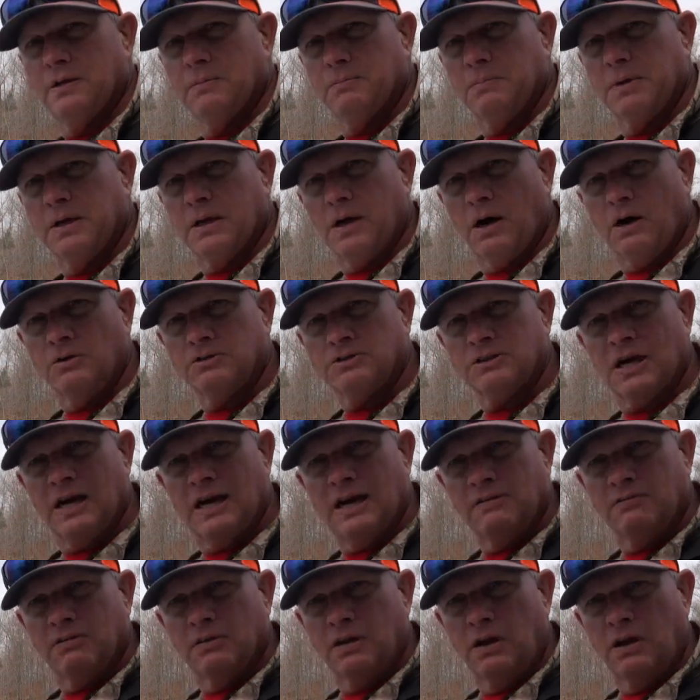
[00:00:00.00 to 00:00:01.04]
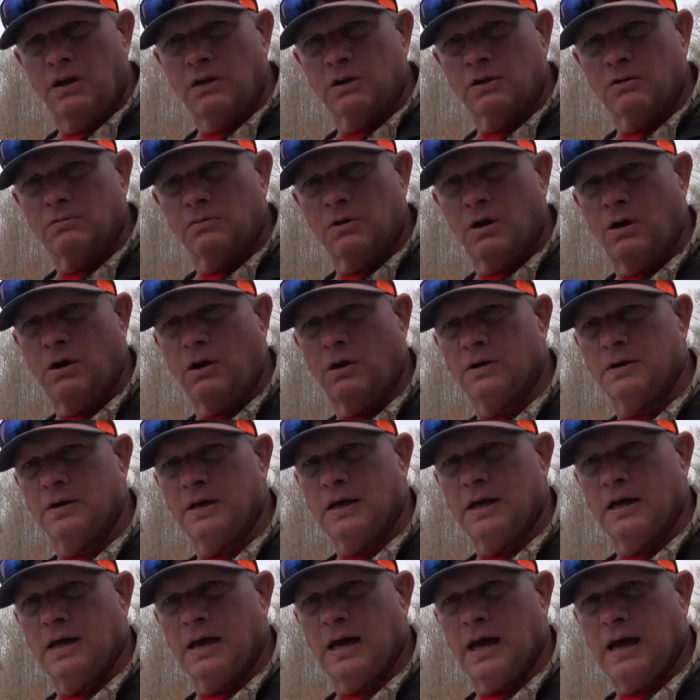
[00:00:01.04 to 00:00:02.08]
because I have a longer rod,
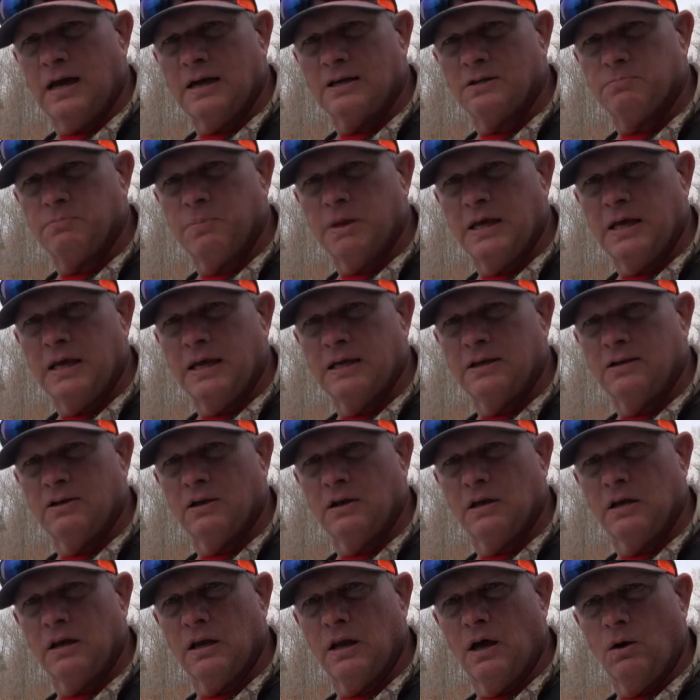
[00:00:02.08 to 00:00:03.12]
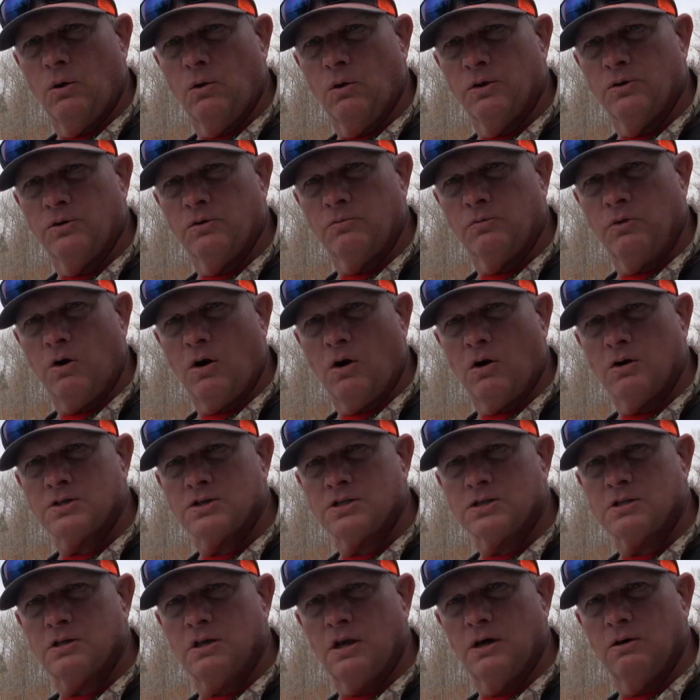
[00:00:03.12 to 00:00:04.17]
I begin to lower the rod
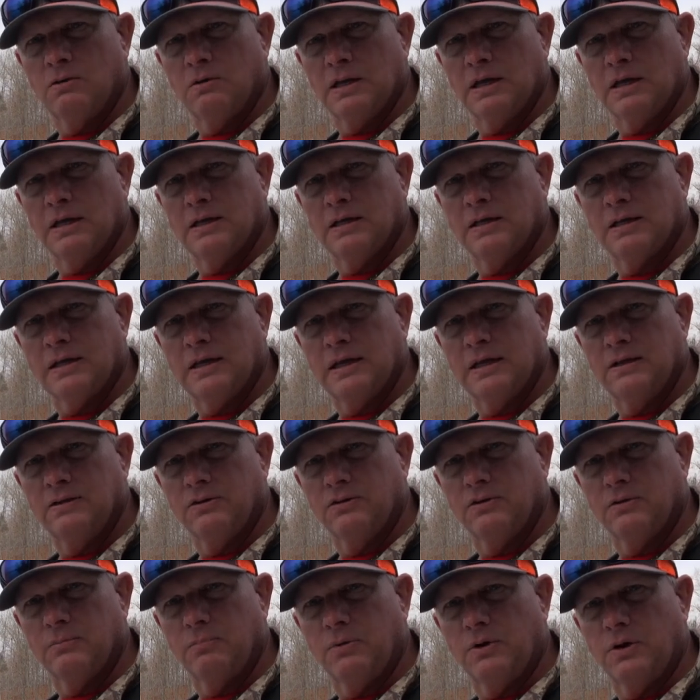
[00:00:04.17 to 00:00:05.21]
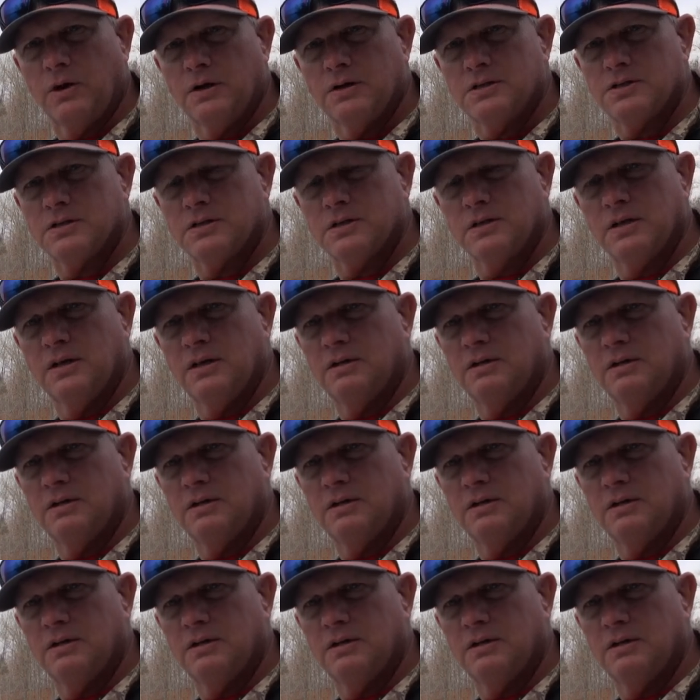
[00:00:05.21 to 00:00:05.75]
slowly into the brush.